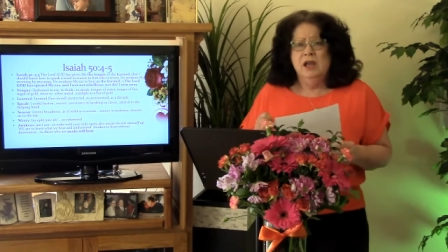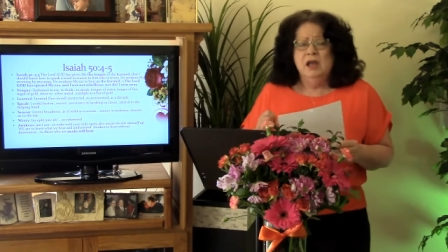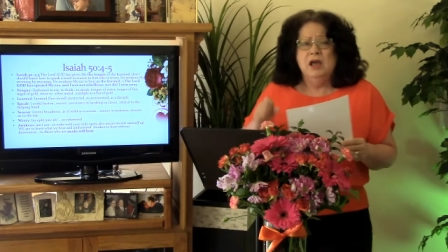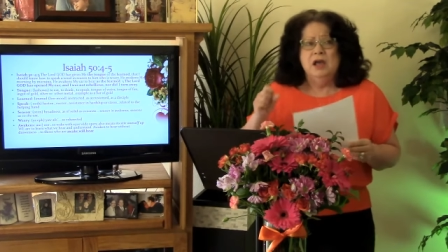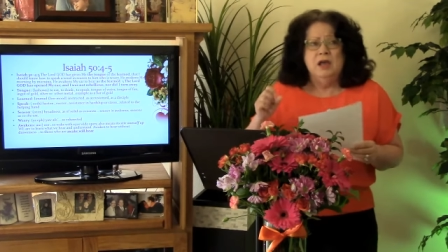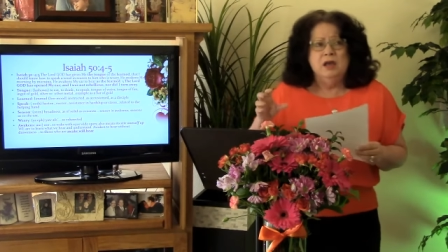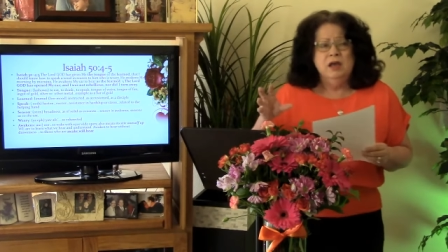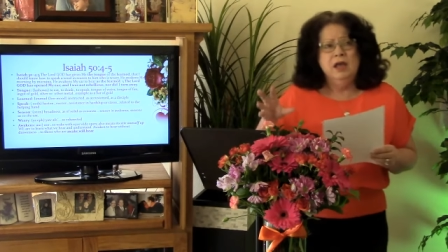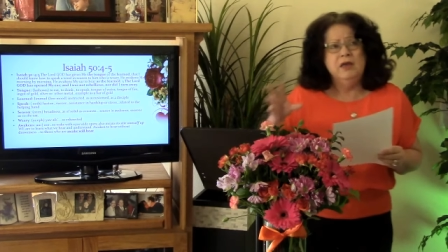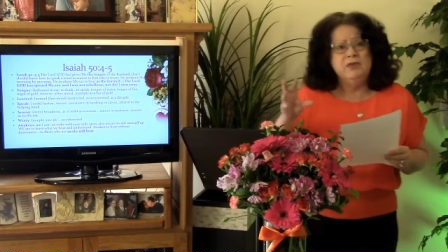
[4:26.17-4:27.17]
uh,
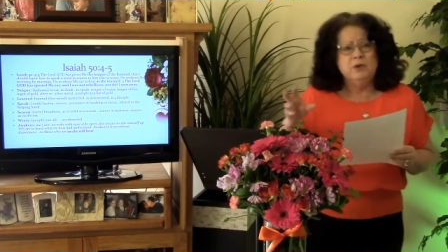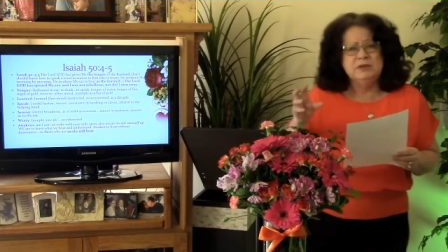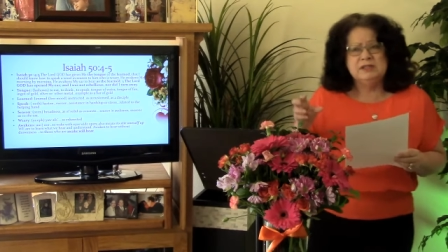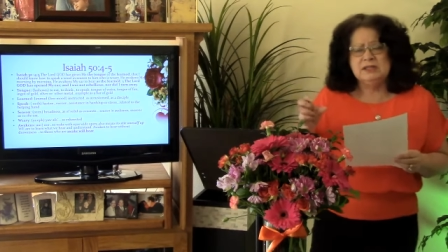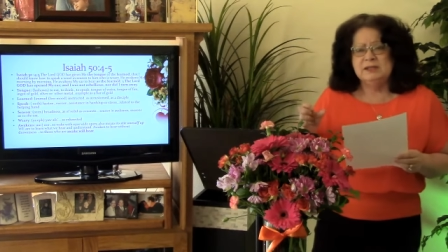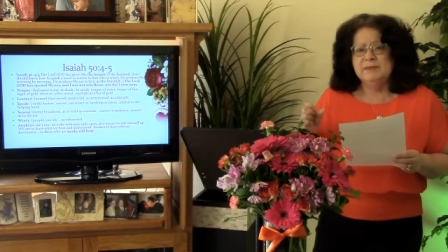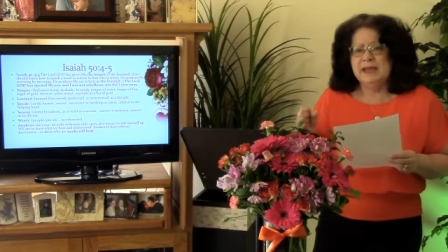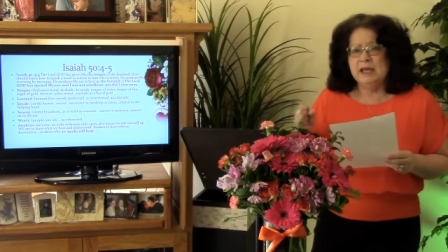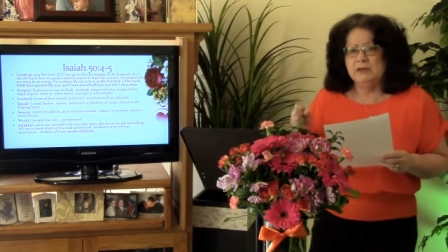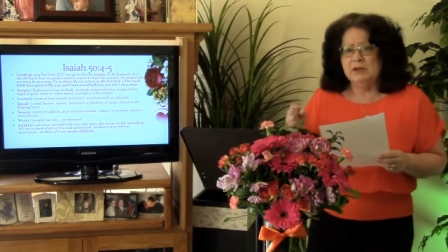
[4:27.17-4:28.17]
and there was this
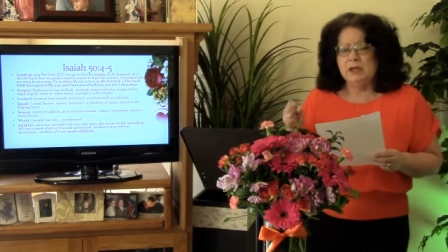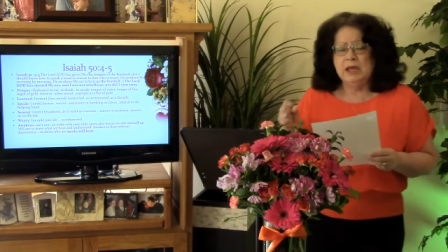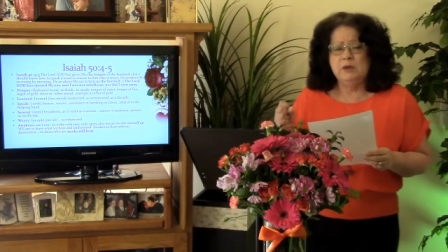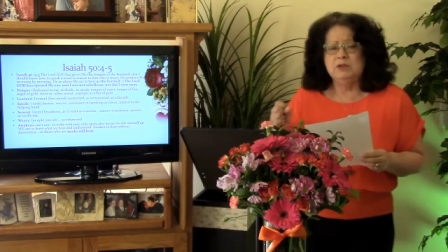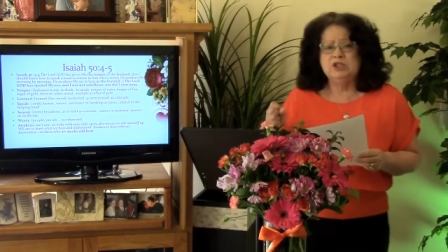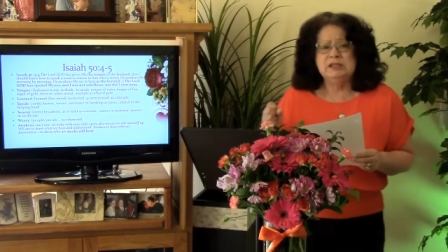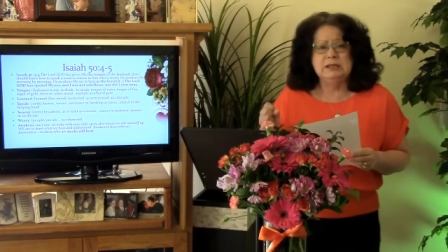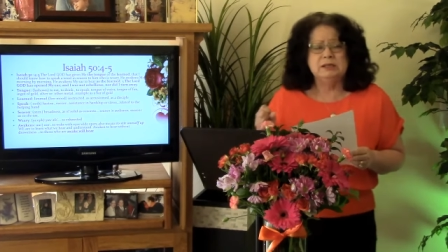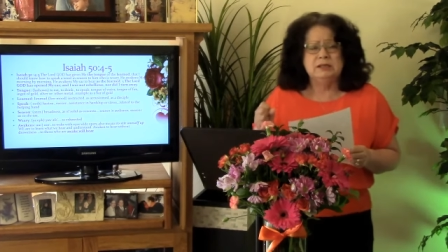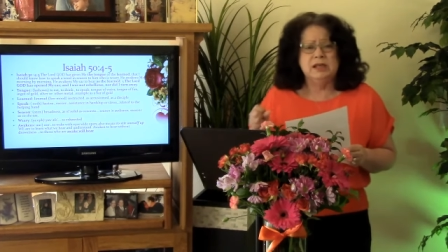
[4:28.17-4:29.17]
man that he would just
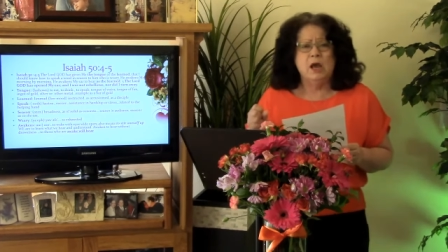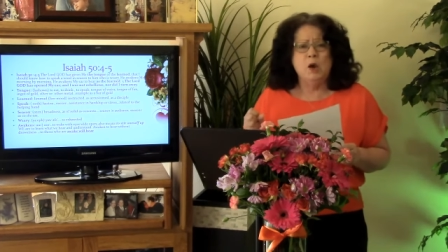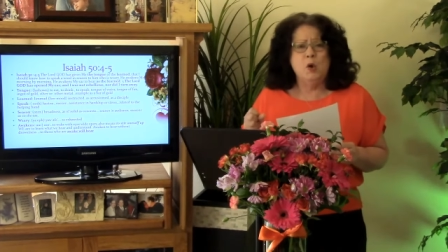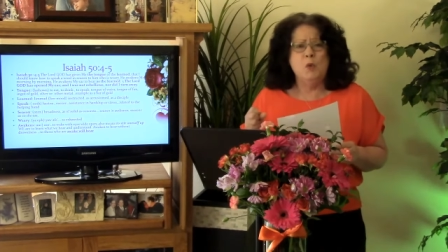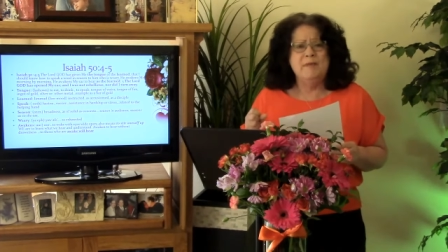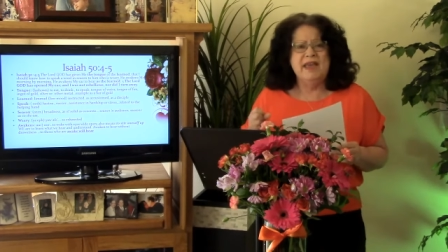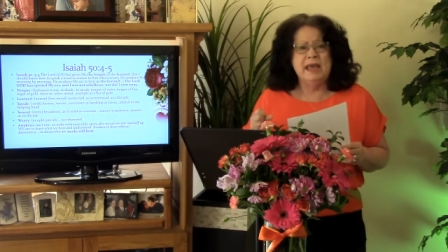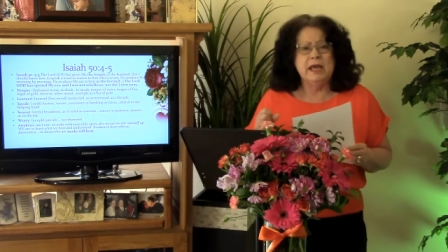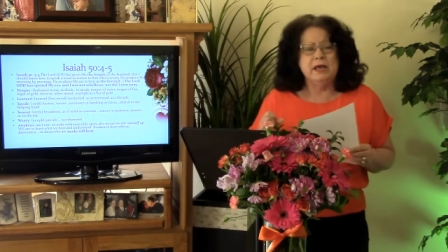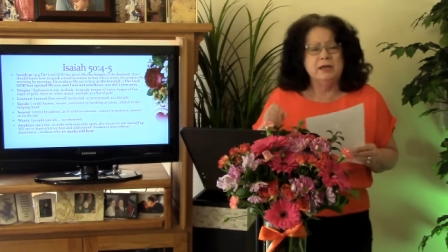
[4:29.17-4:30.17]
get so
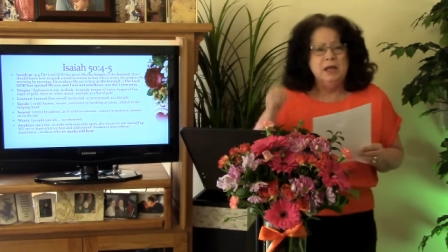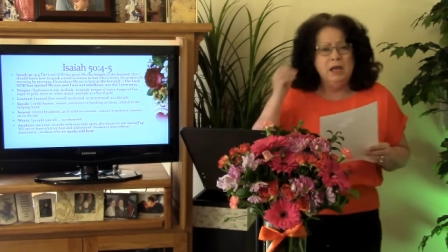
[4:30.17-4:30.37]
mad.